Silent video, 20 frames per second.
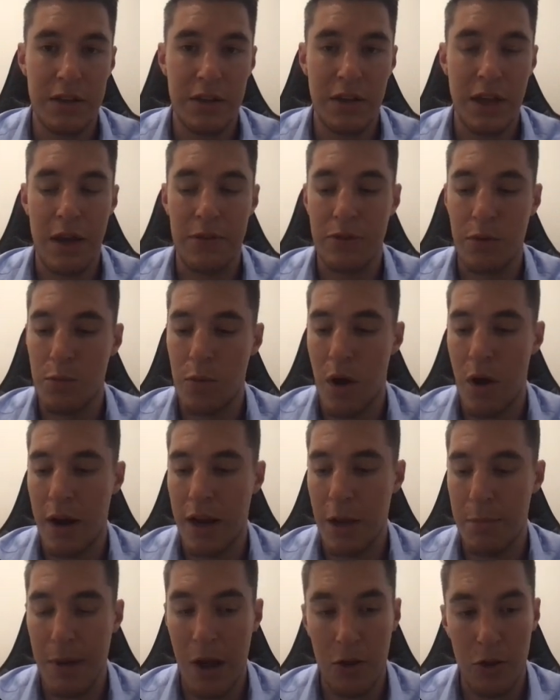You have to worry
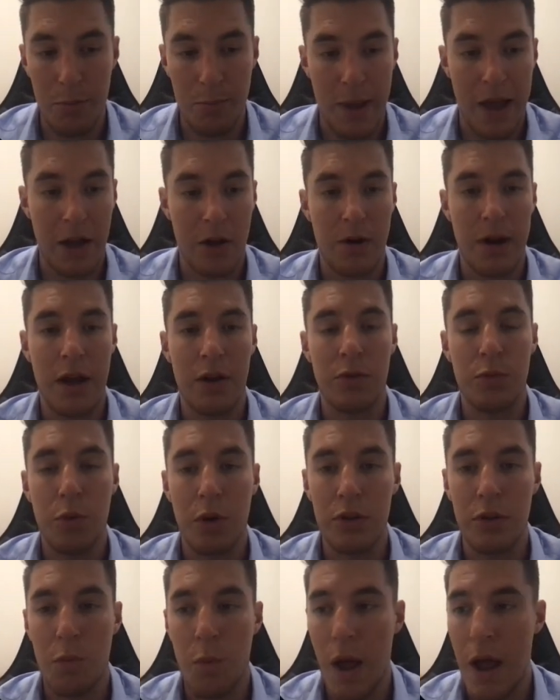about your background, what
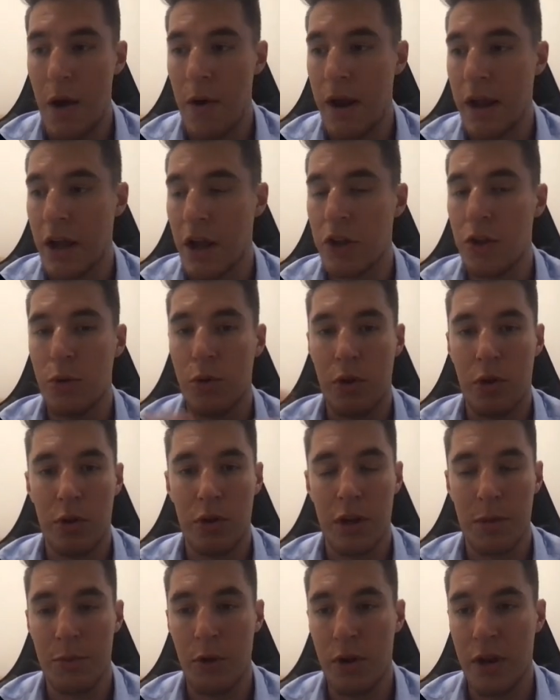you're wearing. Are you a good
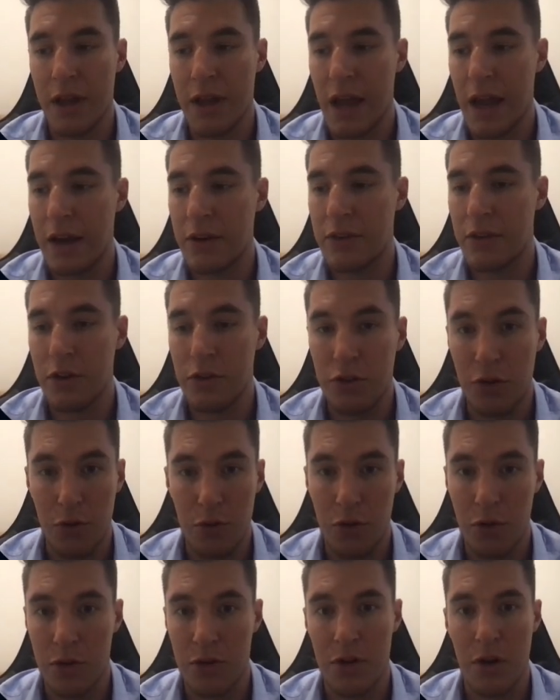communicator? Do you
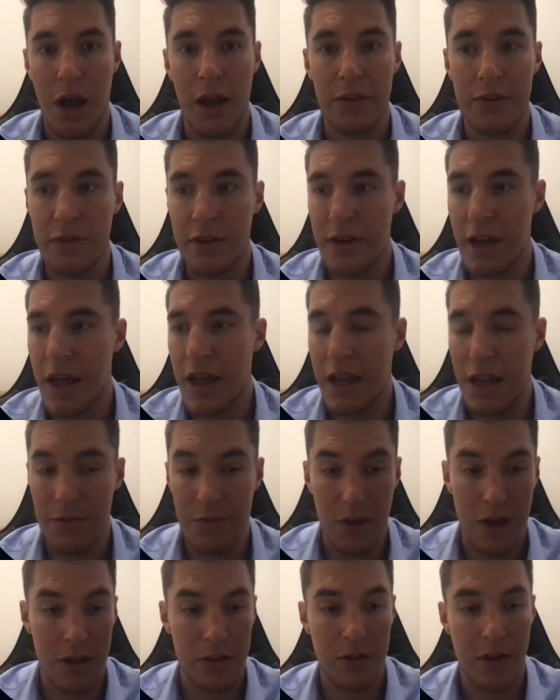look nice today? Have you
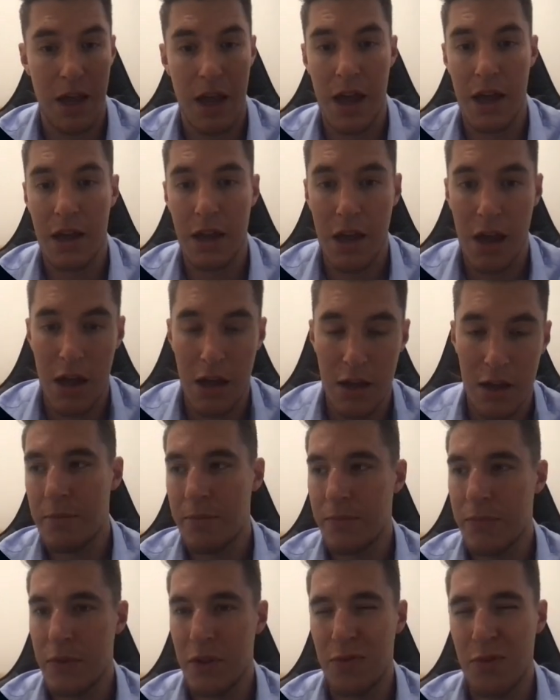had your hair cut?
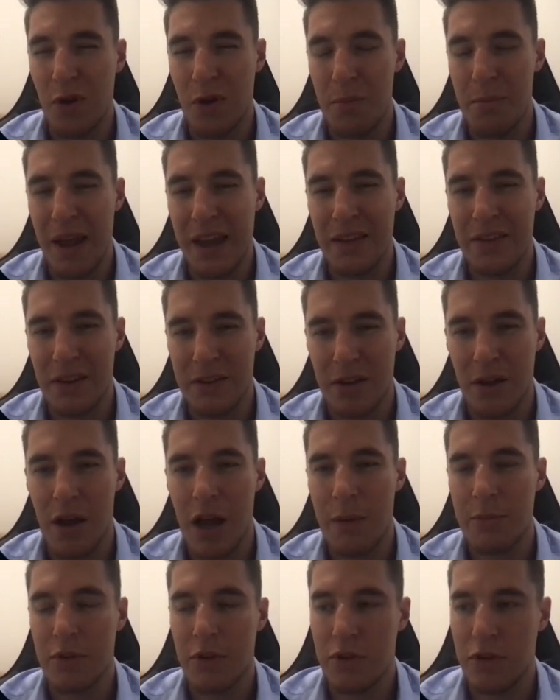You've got to make the
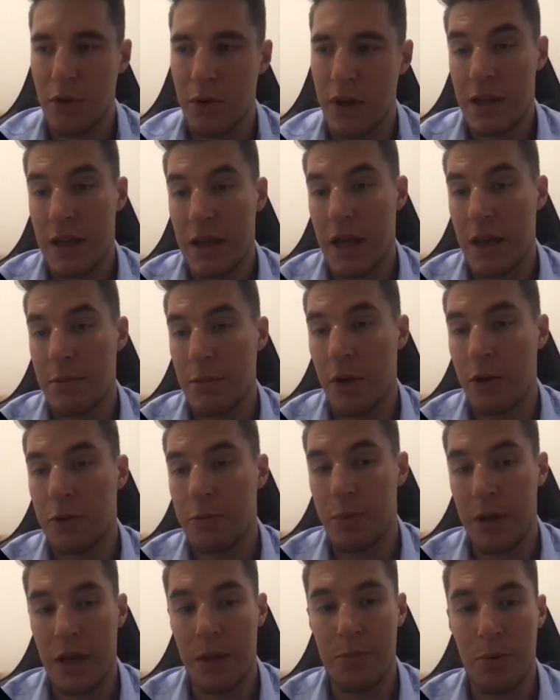time to do it. And most
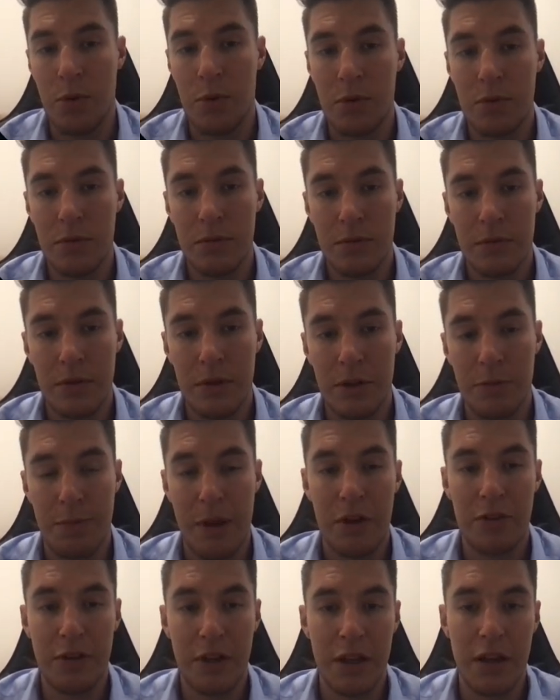people,
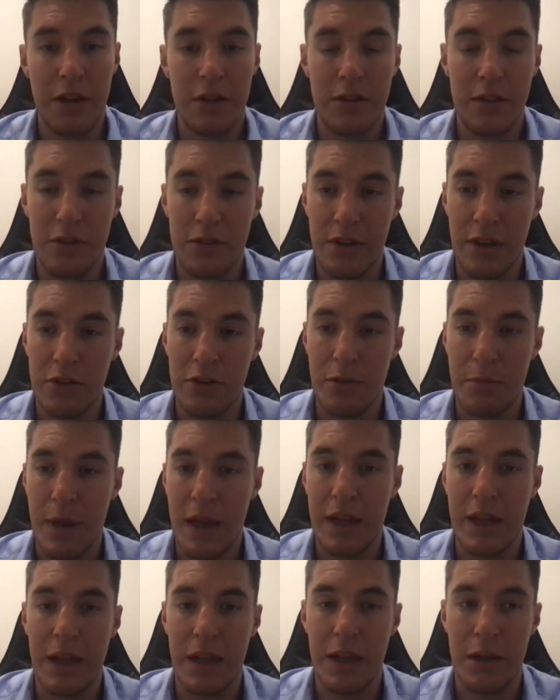especially in a
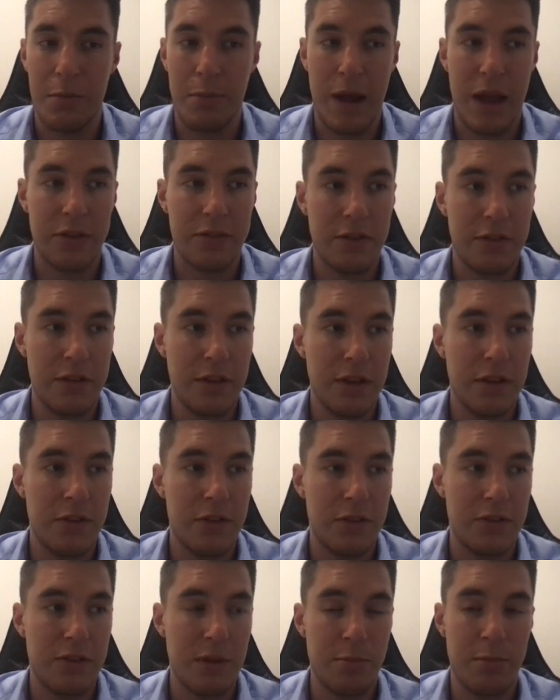decision-making capacity,
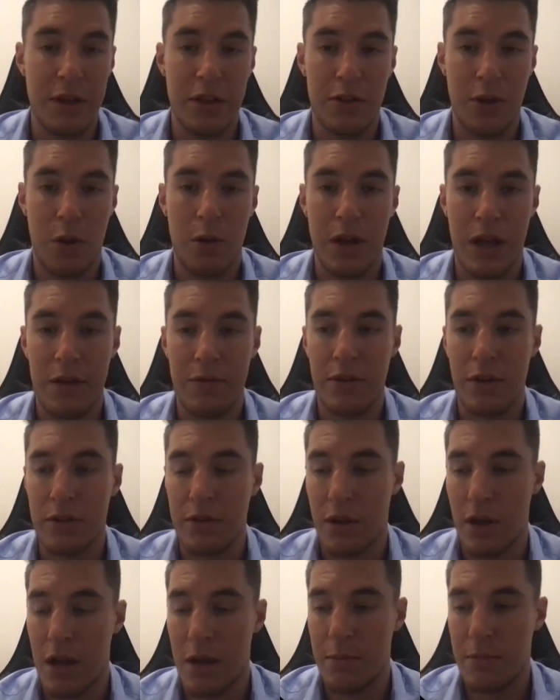just simply don't have the
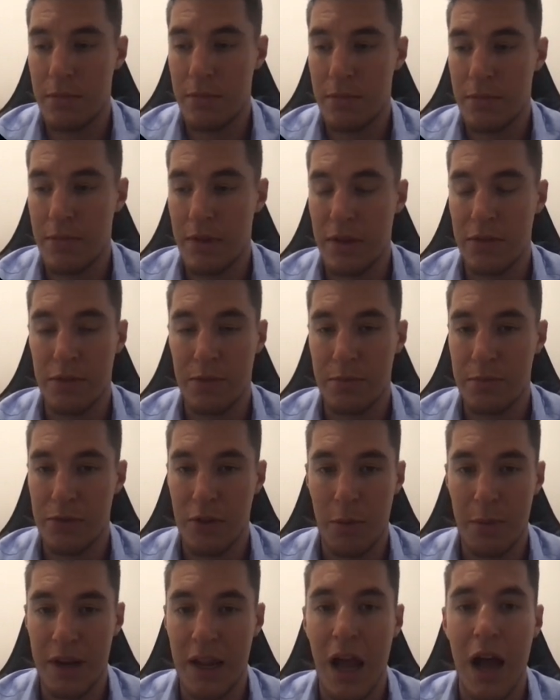time. There's so
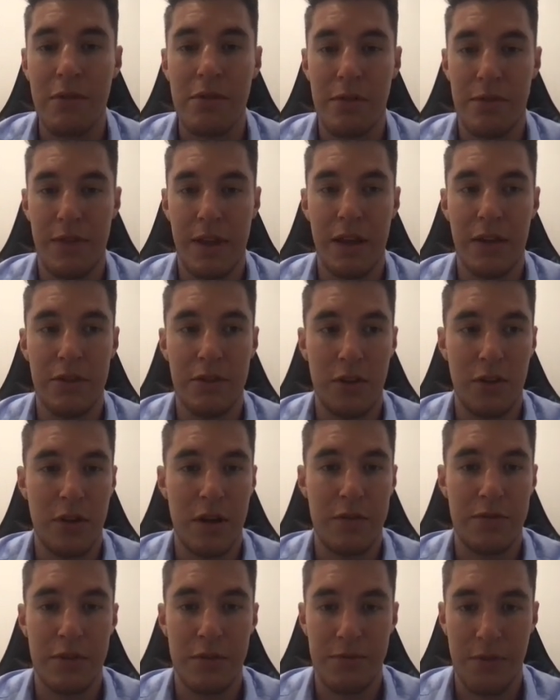many other things that you
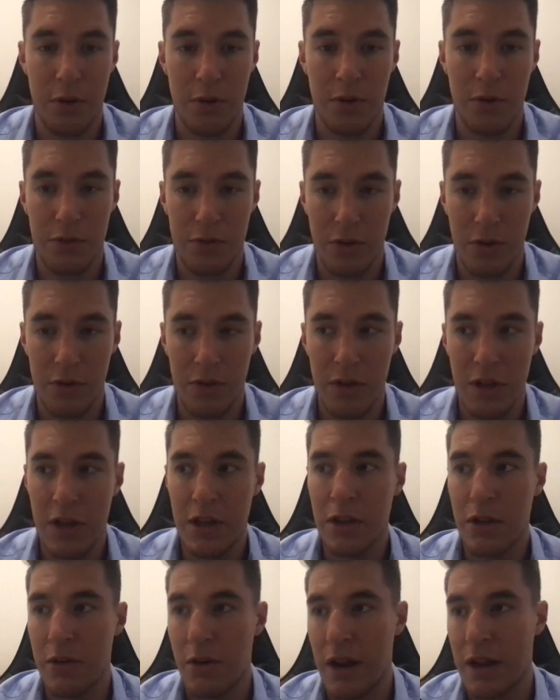have to focus on.
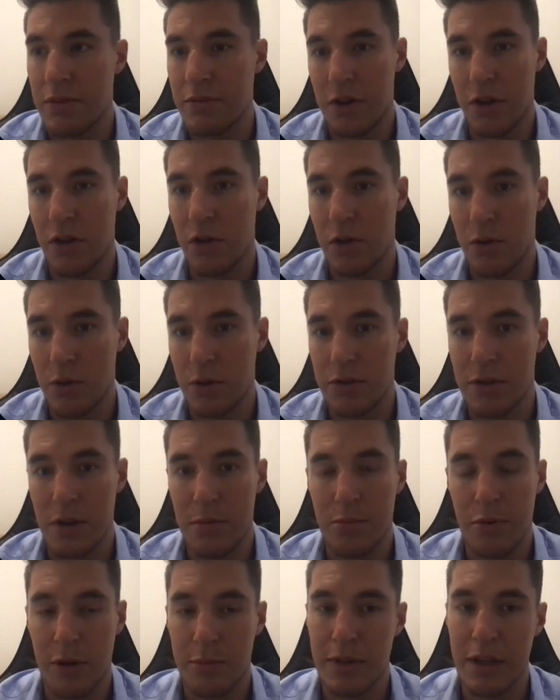Creating video content
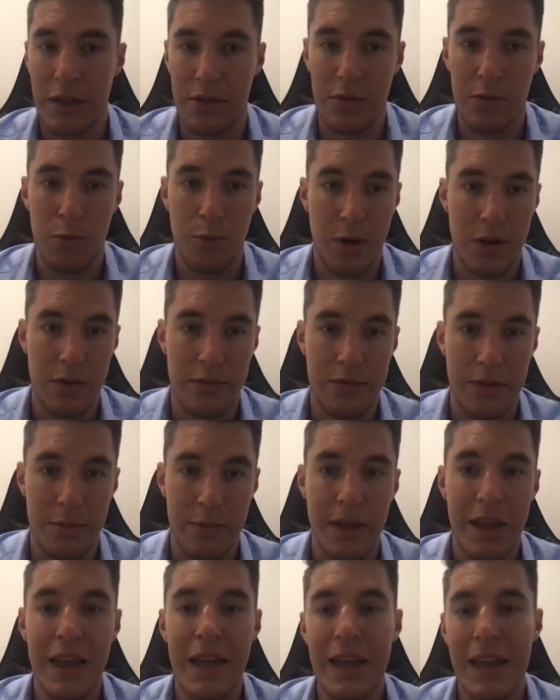probably isn't one of them,
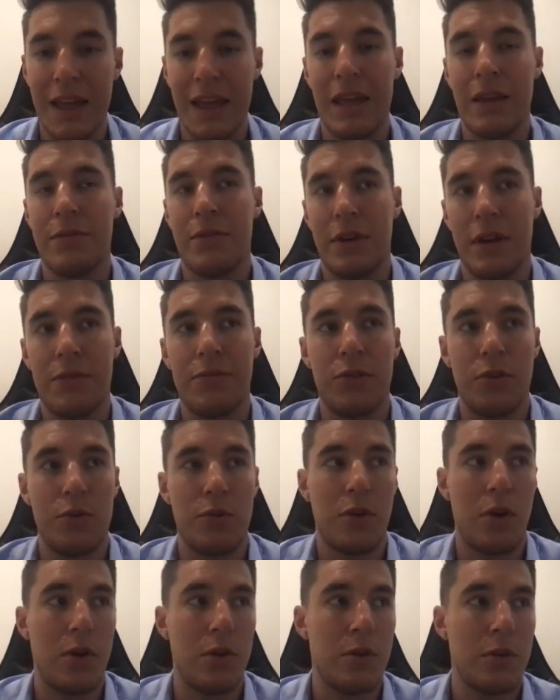even if you
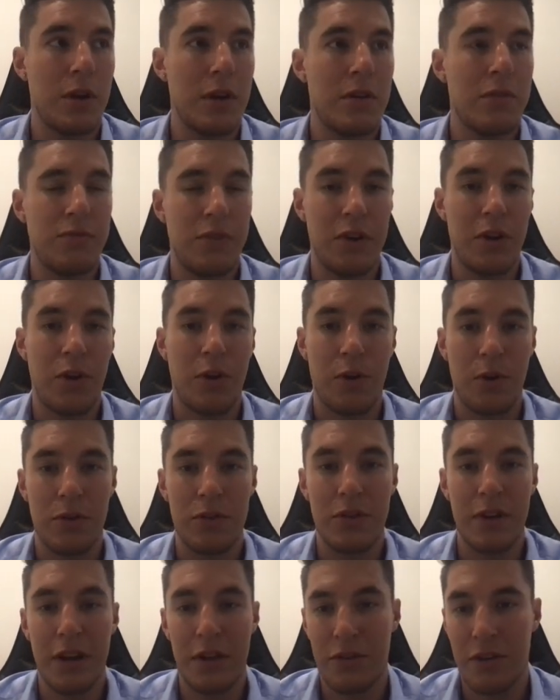know video
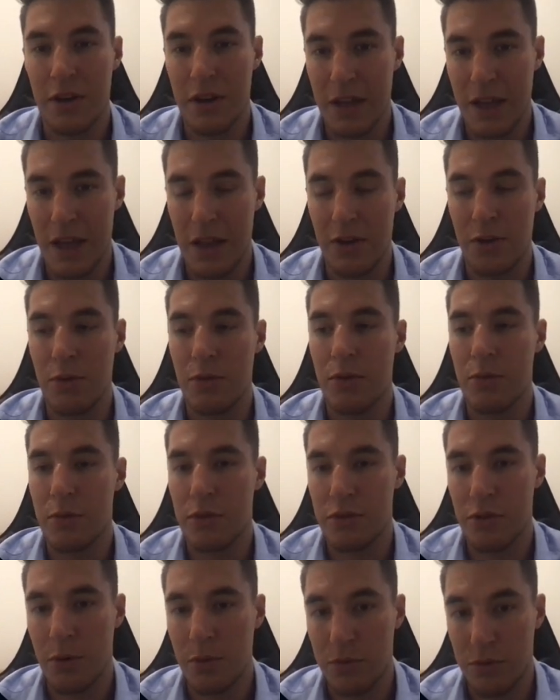content is going to get you the results